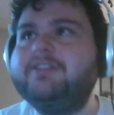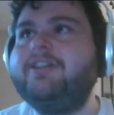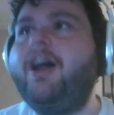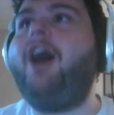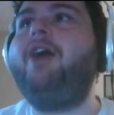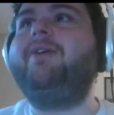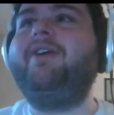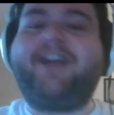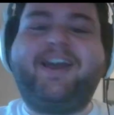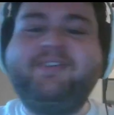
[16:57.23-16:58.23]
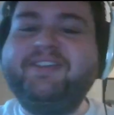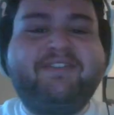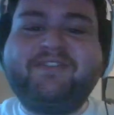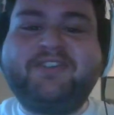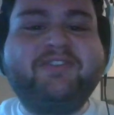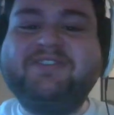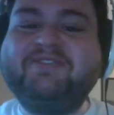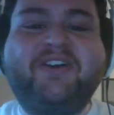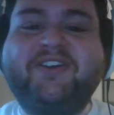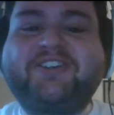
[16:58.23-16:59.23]
Oh, okay. Well,
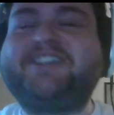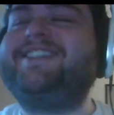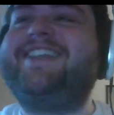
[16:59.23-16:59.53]
you know your shit